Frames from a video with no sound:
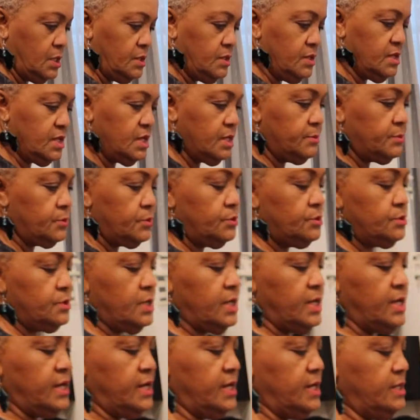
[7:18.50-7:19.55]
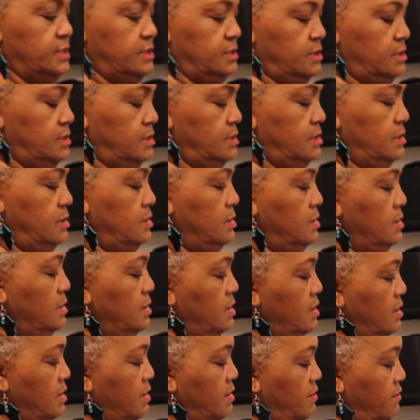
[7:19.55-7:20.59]
Then I'm going to add
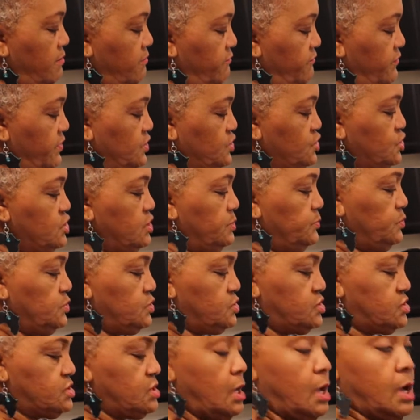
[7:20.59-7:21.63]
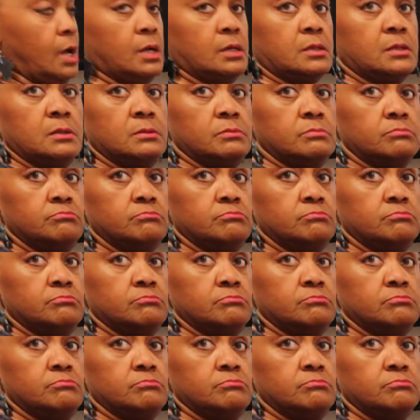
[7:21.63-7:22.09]
vegetable stock.